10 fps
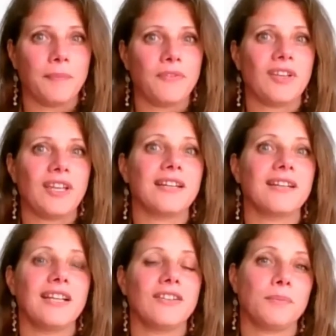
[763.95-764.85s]
together
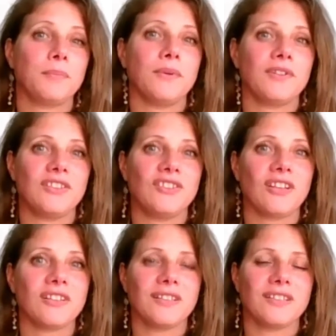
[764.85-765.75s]
and support each other
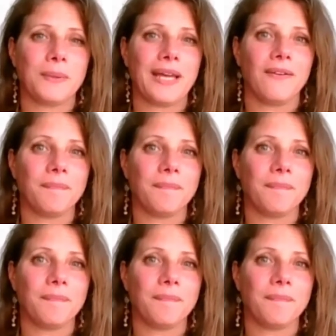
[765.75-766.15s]
as well.